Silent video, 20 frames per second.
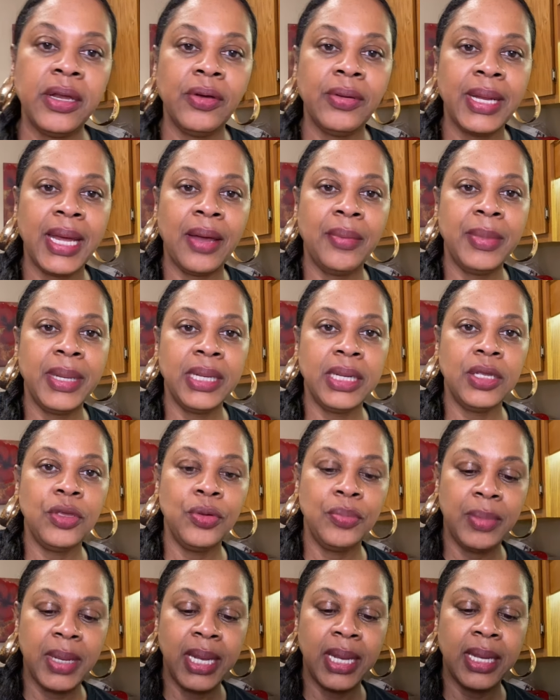on how many you
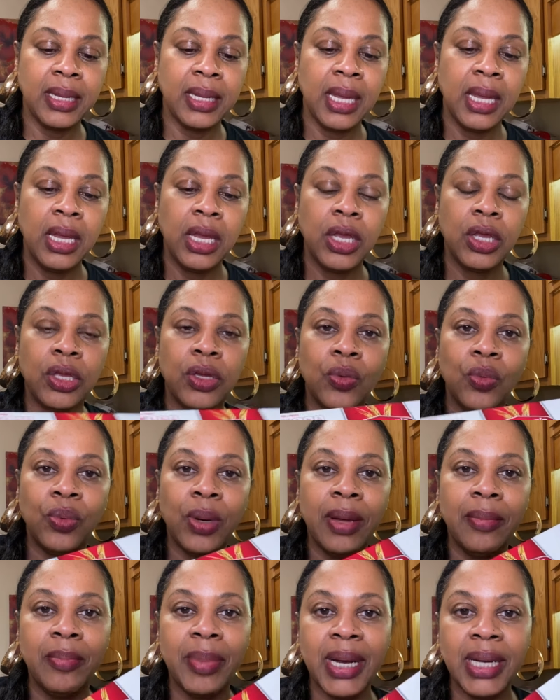make,
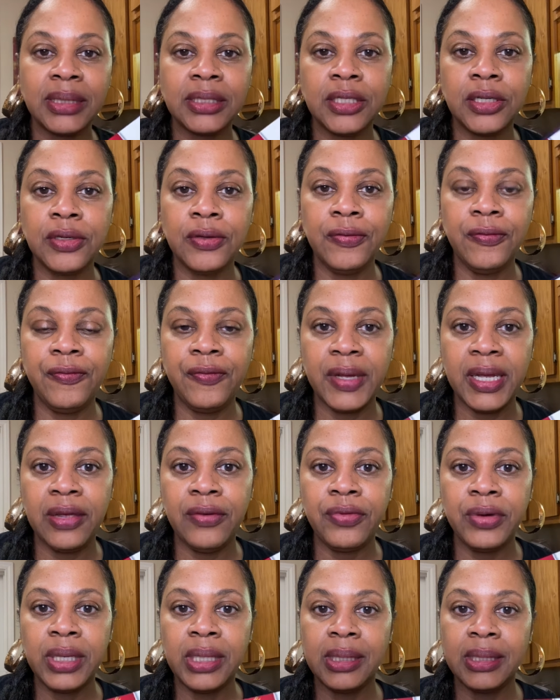1 box of your
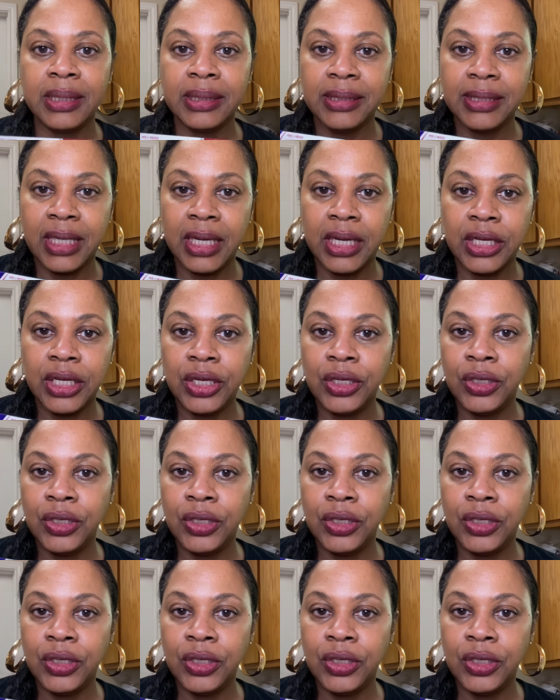favorite lasagna